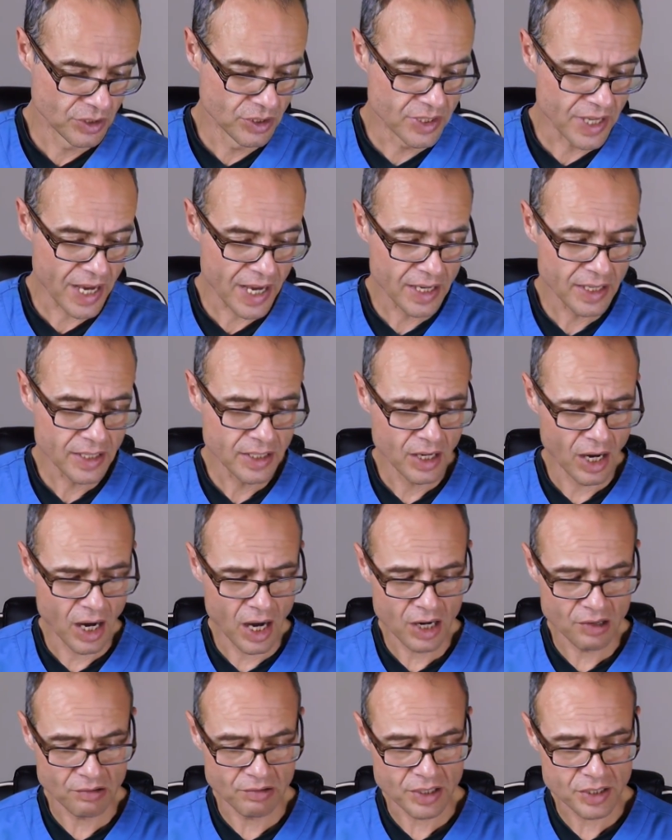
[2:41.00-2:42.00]
Today,
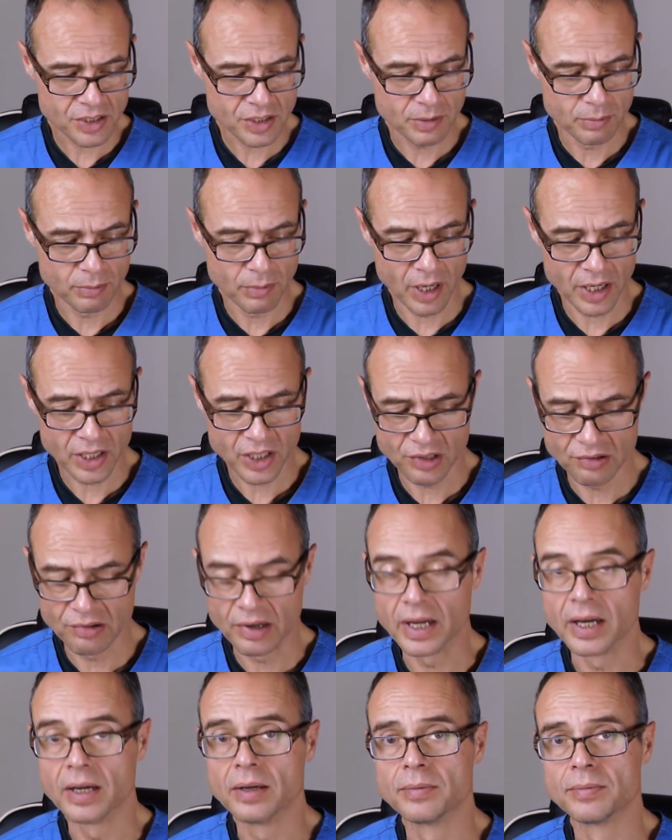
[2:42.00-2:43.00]
I risk my
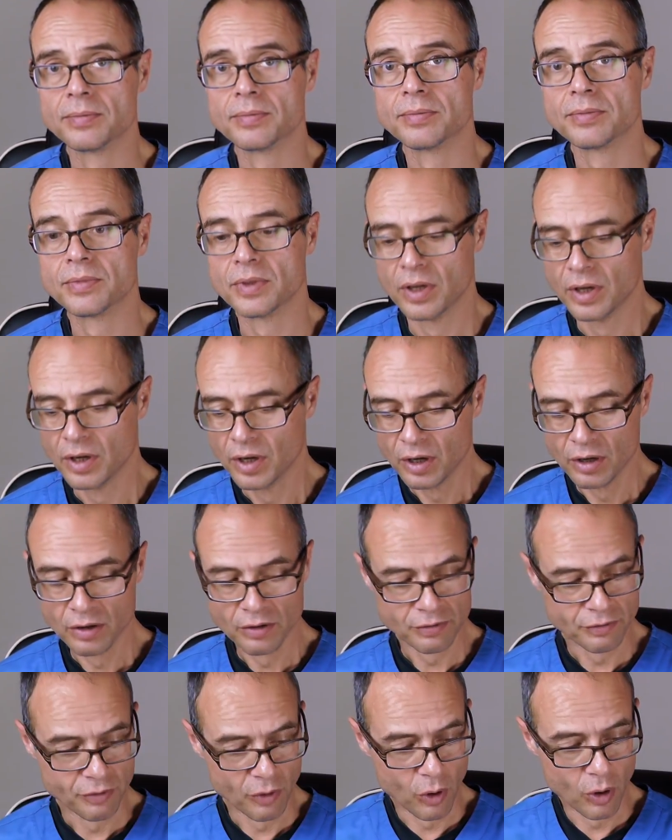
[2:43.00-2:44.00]
career
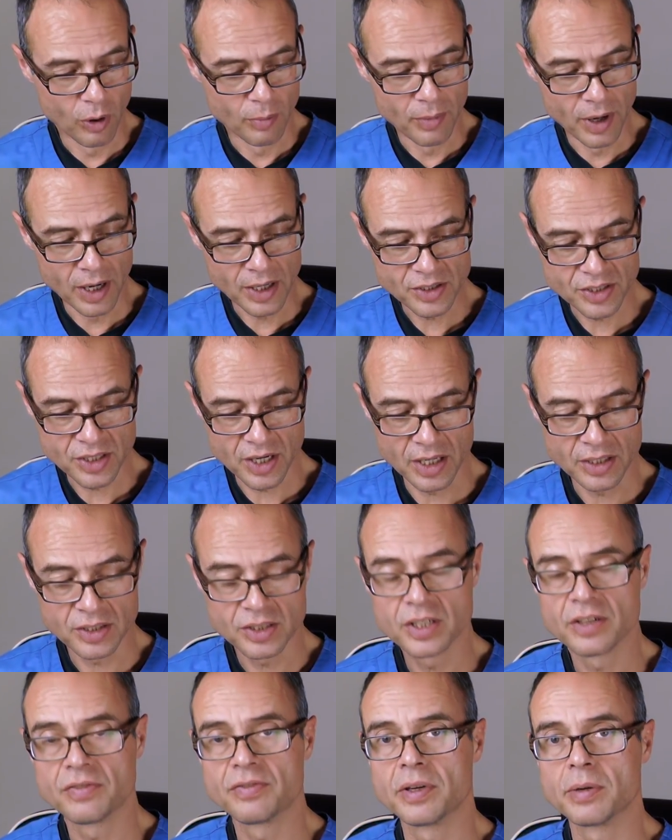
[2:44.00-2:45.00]
for my
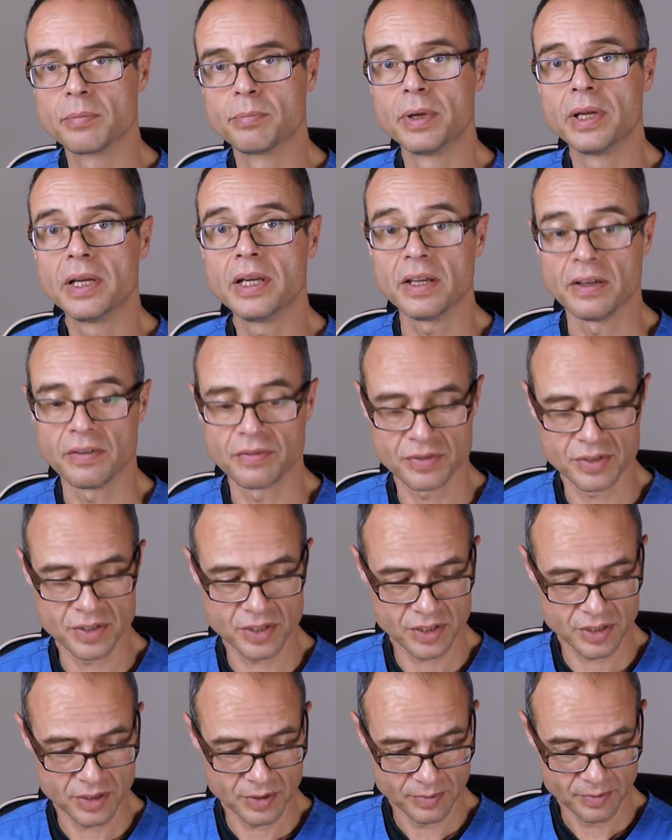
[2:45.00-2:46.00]
scientific
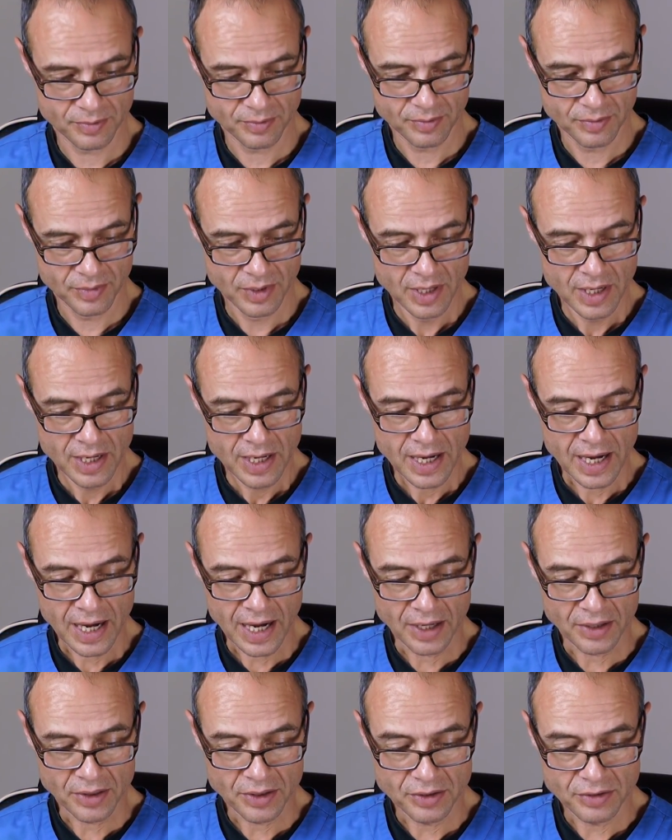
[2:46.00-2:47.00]
beliefs
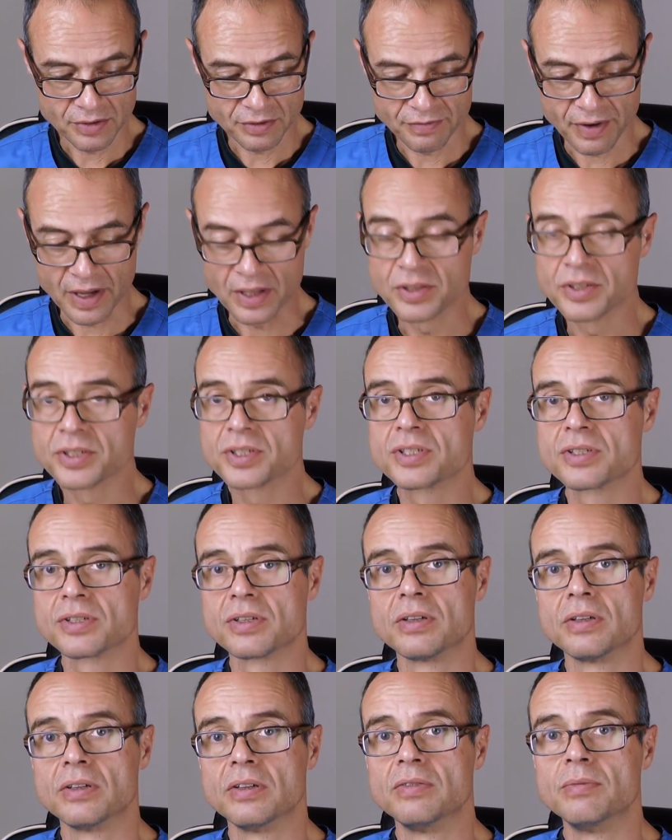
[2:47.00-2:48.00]
and the
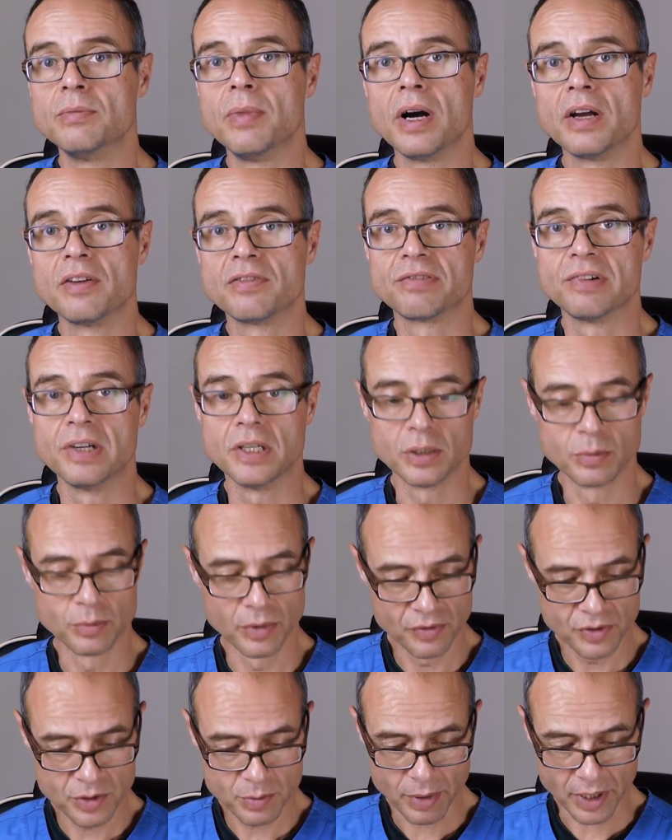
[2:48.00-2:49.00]
defense of my
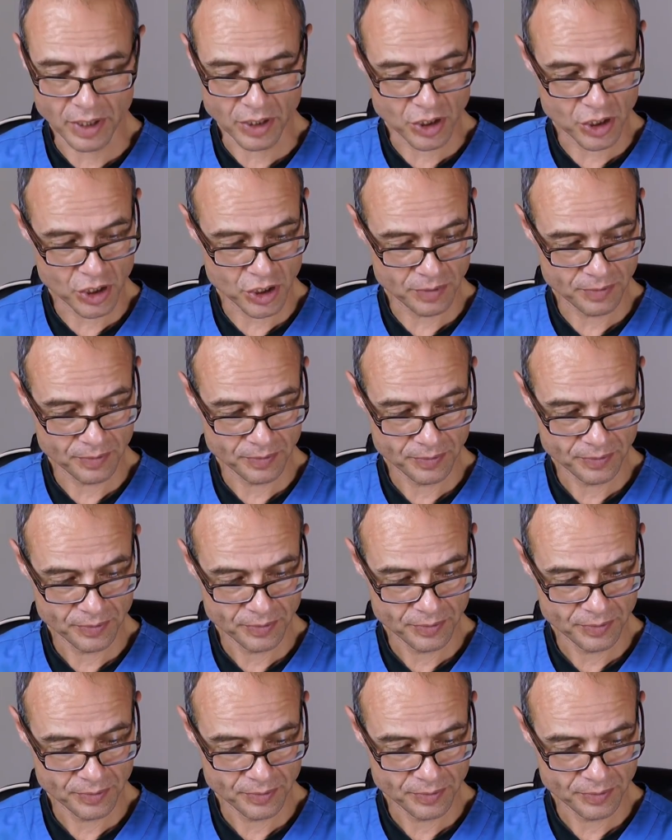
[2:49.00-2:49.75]
freedom of speech.